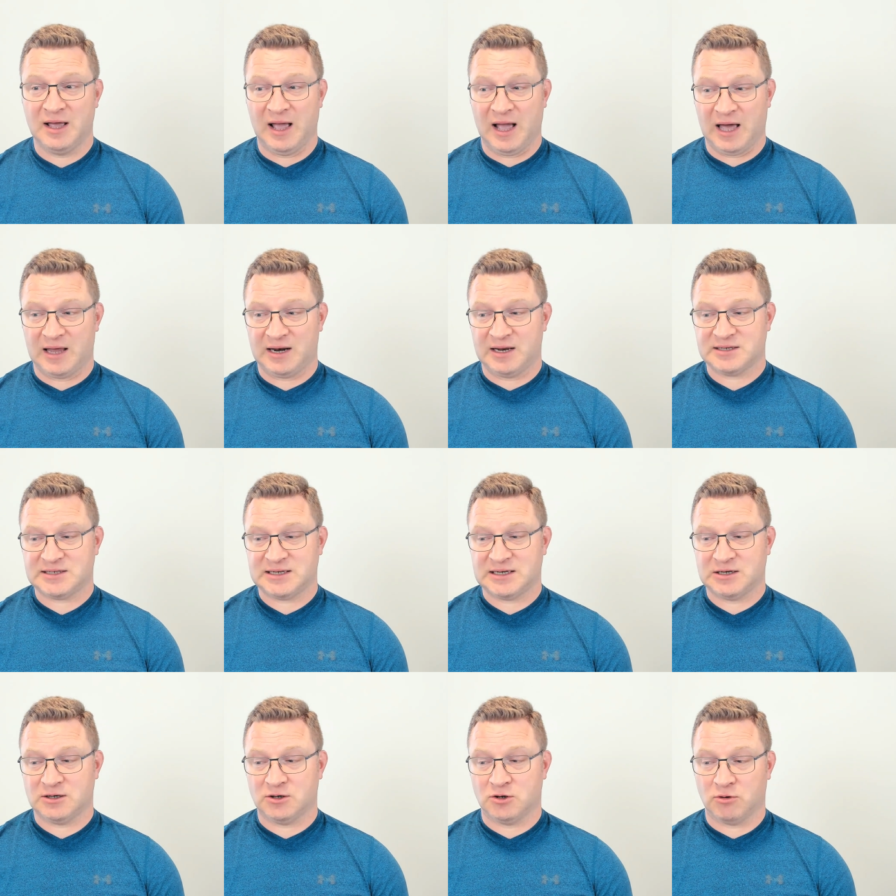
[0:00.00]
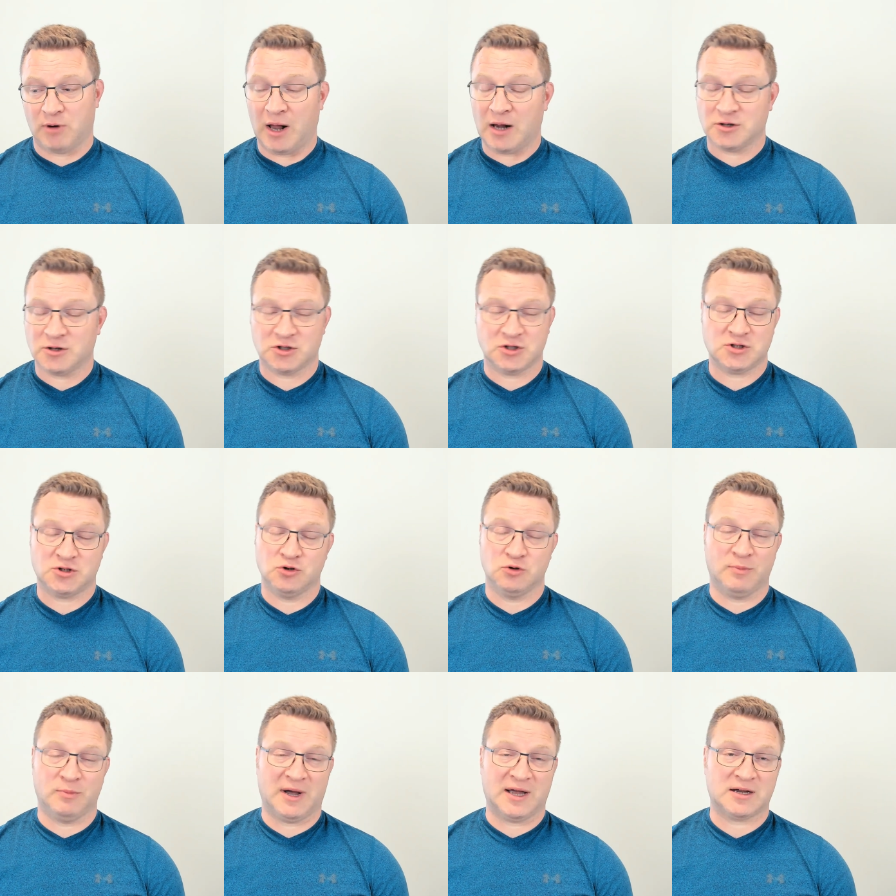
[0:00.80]
And they say, oh, I'll just
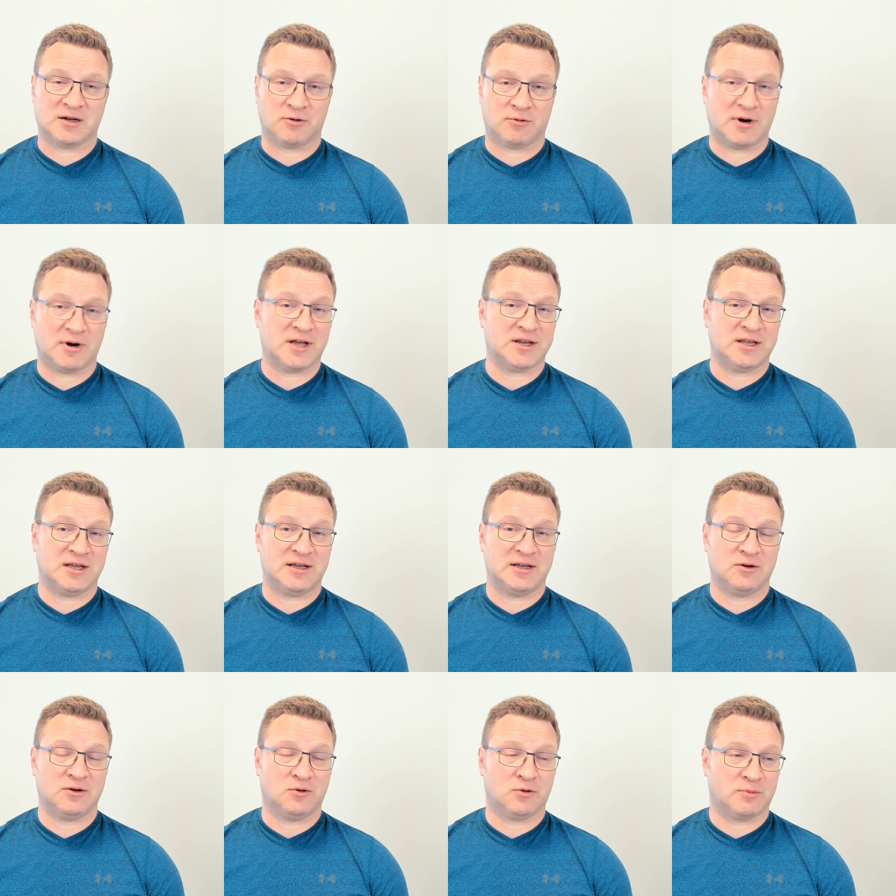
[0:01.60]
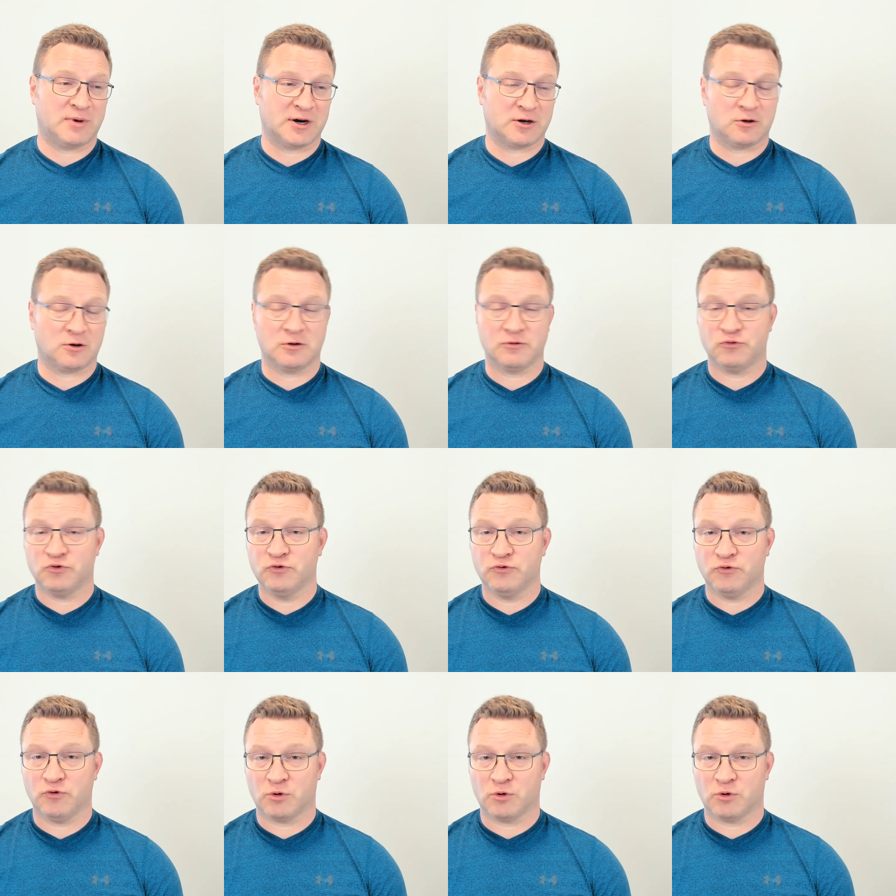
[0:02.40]
do my karate or my kung fu form